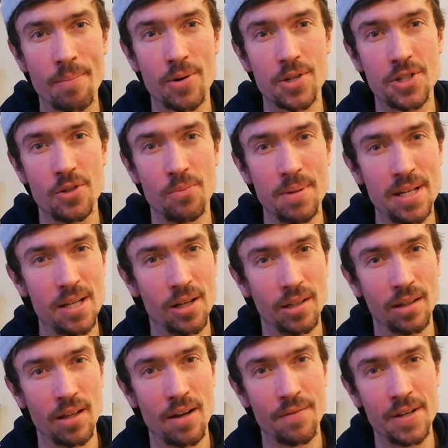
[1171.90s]
Remember to be
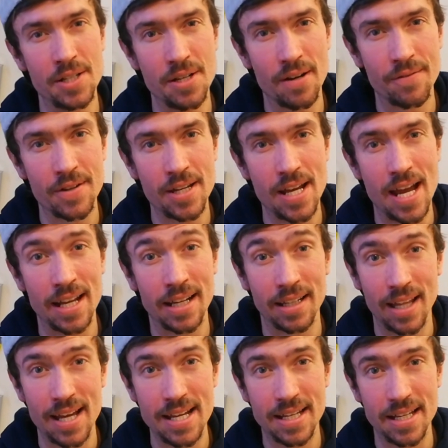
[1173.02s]
a lovey-dovey
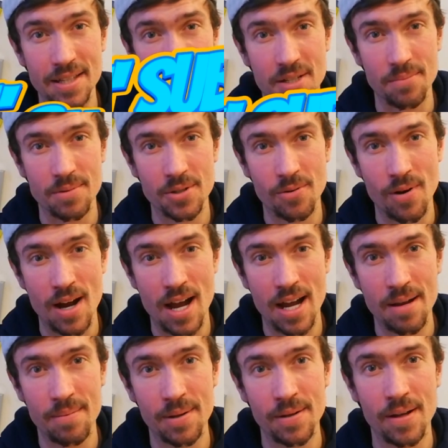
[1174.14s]
and like and
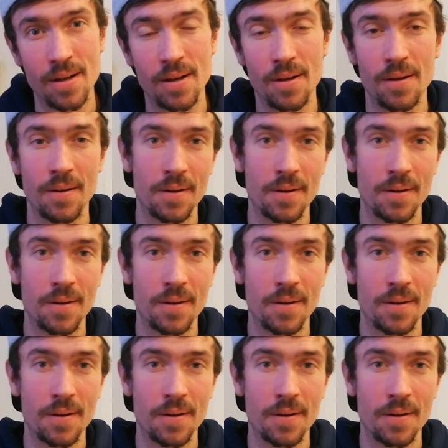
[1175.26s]
subscribe.